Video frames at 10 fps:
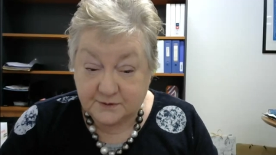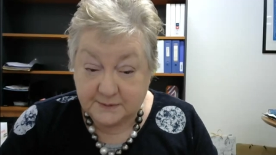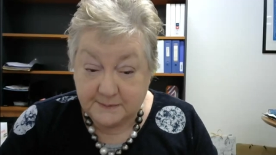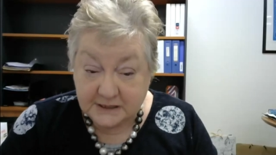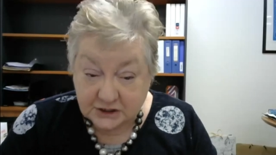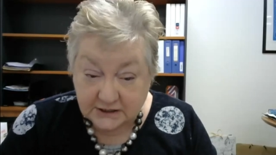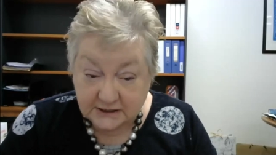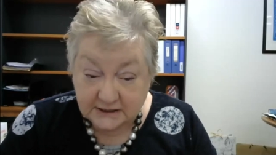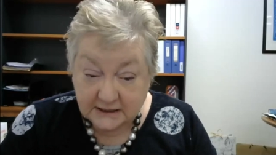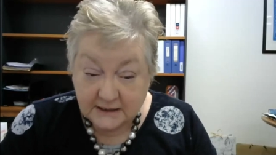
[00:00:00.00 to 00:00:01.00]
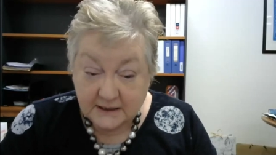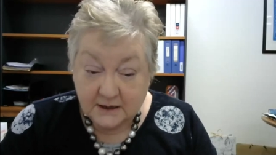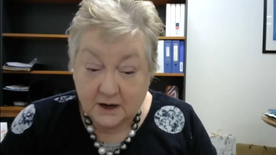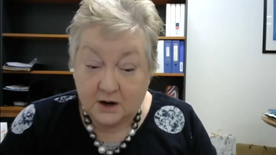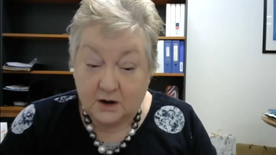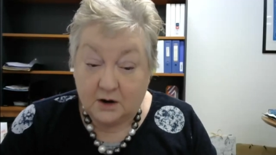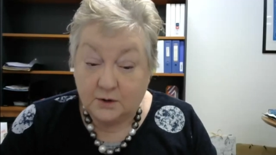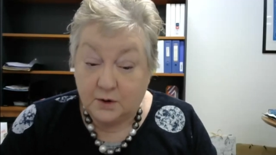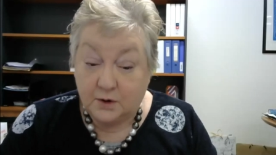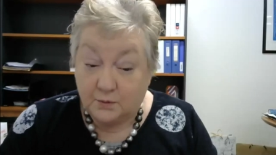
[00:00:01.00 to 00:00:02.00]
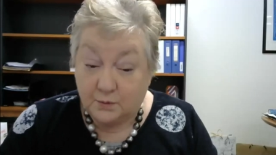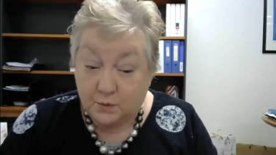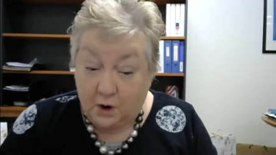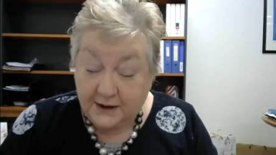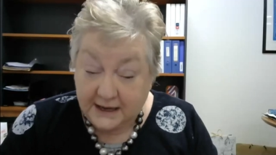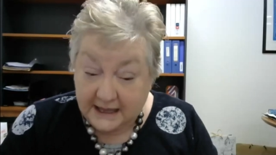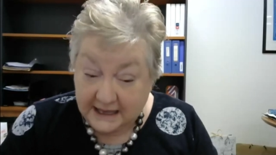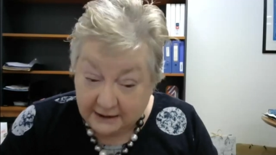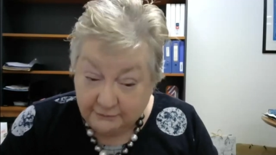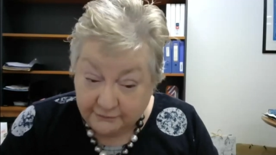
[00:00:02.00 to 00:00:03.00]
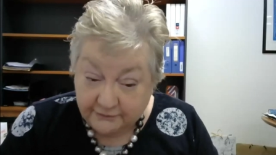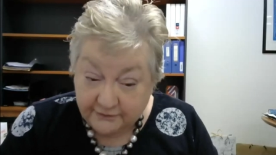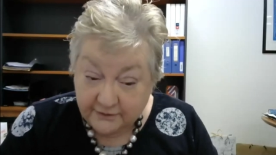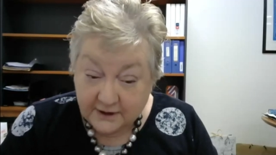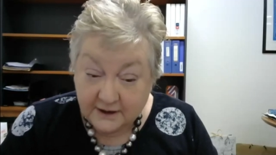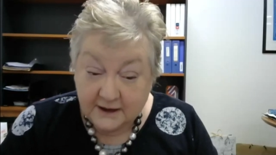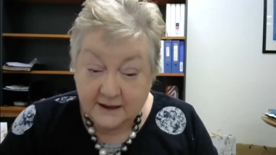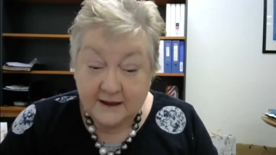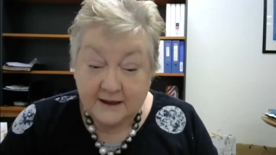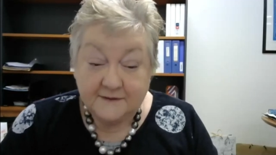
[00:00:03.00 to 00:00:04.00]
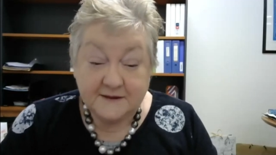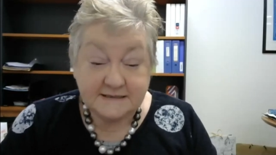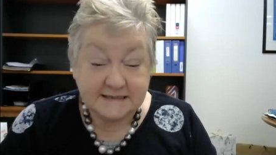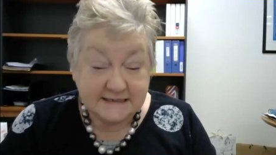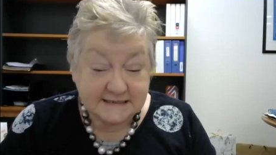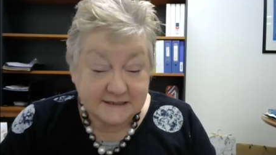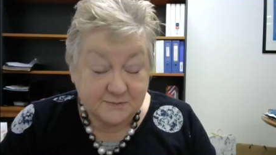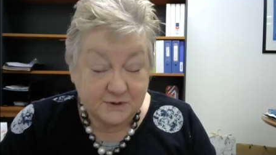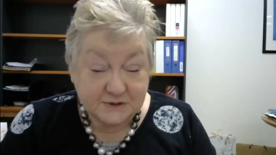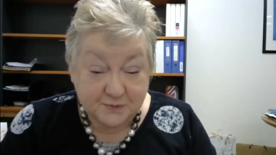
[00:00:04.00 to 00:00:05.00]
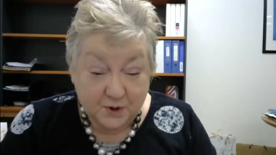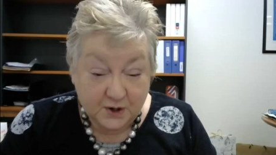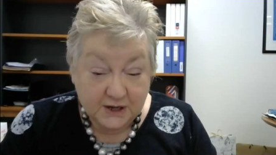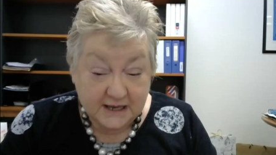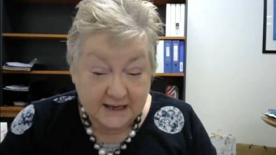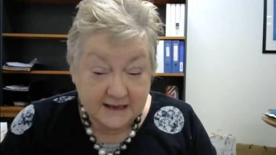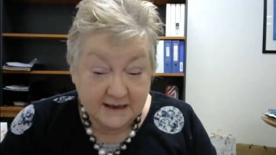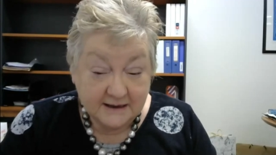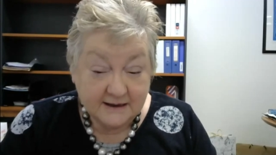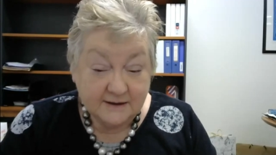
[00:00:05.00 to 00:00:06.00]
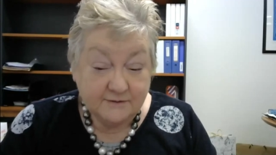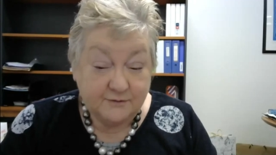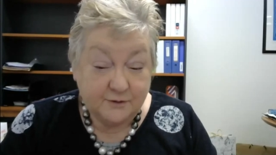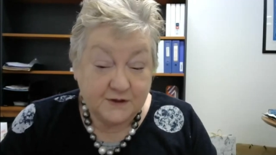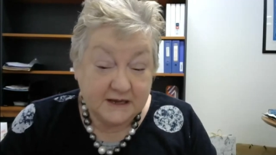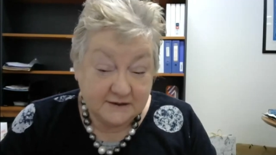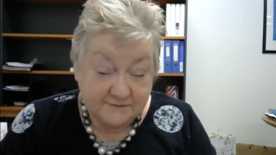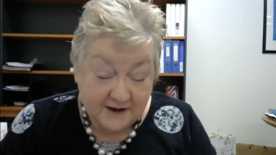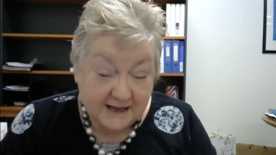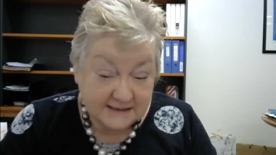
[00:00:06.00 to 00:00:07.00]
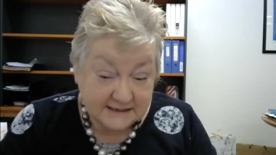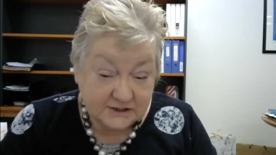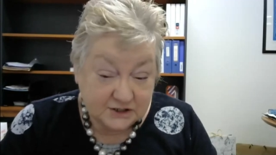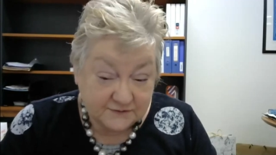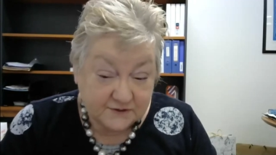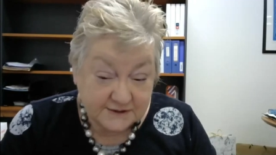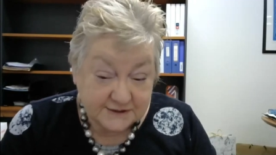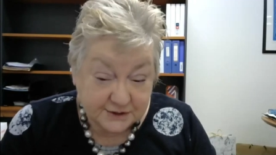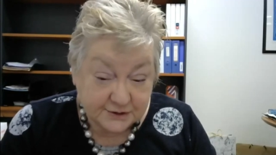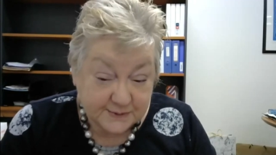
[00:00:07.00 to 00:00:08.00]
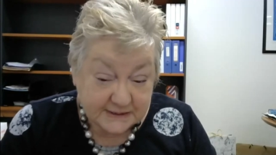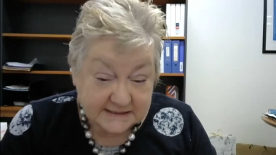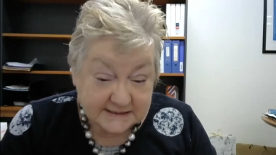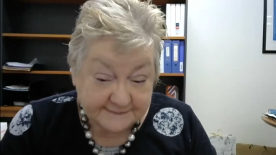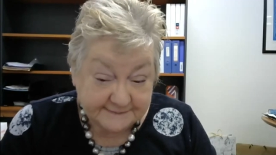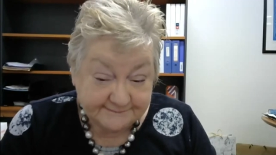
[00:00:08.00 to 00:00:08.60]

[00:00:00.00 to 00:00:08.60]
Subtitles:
Commission on what if the system was working for the advantage of consumers.